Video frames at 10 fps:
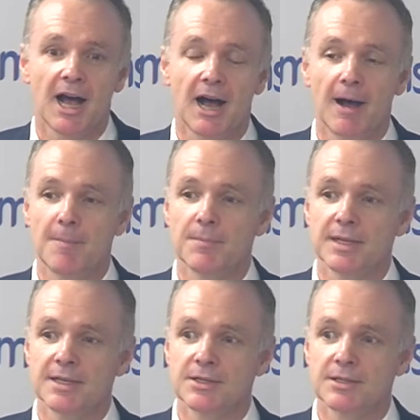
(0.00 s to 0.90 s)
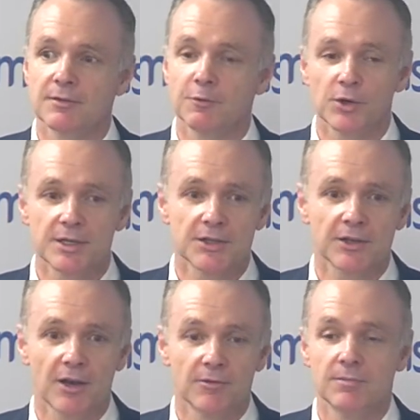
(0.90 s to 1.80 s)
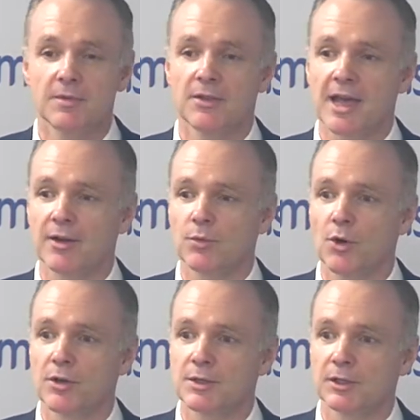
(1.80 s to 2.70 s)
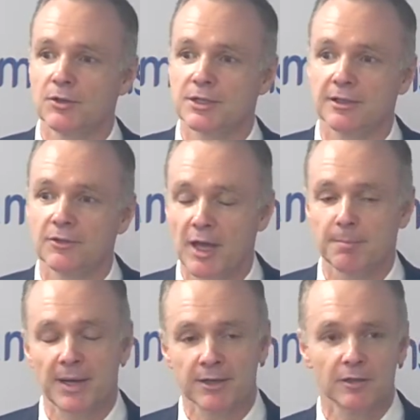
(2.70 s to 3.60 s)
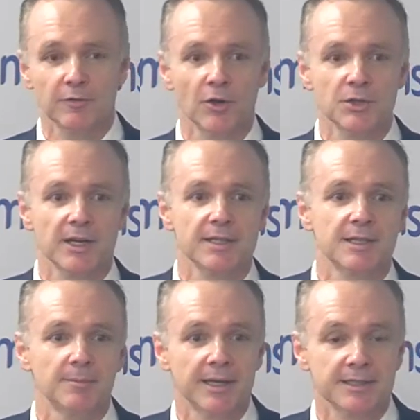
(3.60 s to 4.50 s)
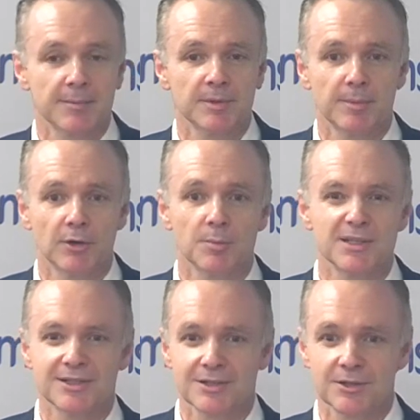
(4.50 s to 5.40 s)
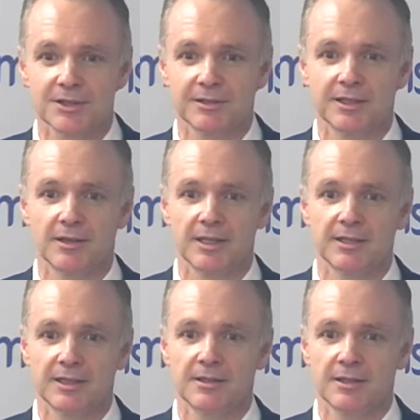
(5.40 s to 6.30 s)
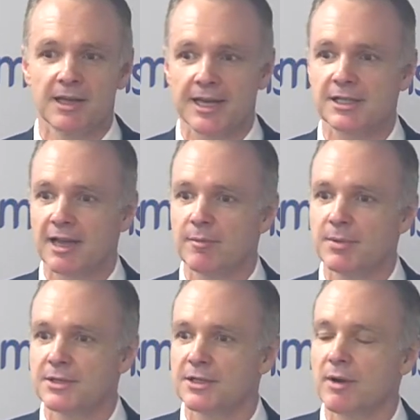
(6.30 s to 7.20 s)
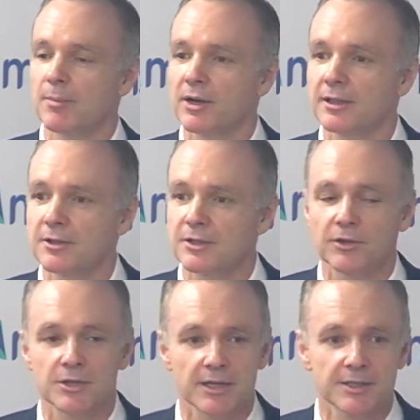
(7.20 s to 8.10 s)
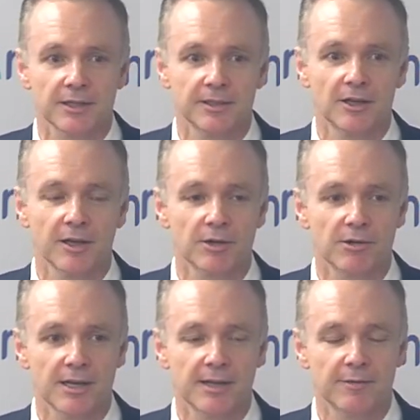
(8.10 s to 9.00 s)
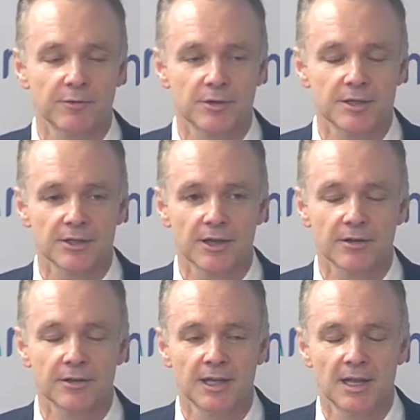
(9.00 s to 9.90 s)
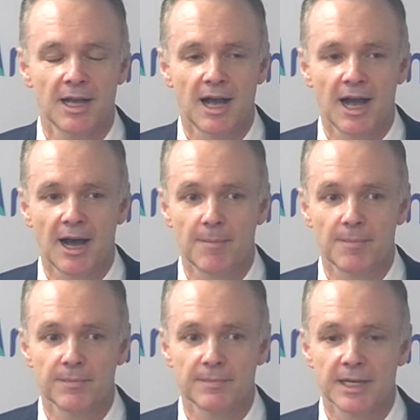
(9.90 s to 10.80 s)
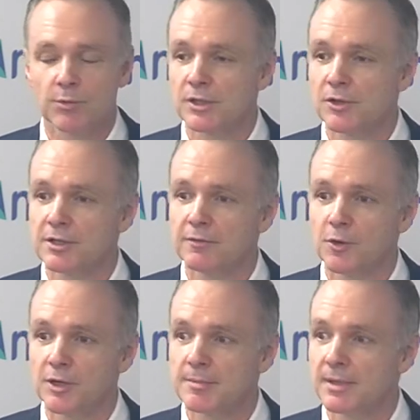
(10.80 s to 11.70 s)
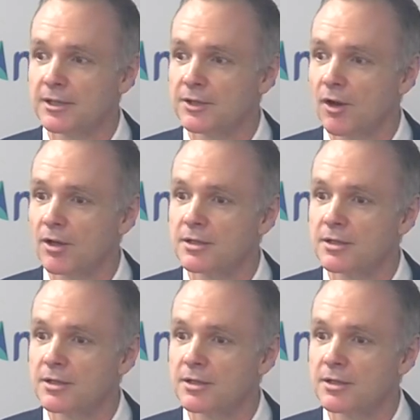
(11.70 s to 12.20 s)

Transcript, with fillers: um, is four years ago that was losing that bundle of contracts that makes up the bulk business because it, it, didn't actually have a business wrap around those contracts. I, I created that four years ago. Um, it was losing $14 million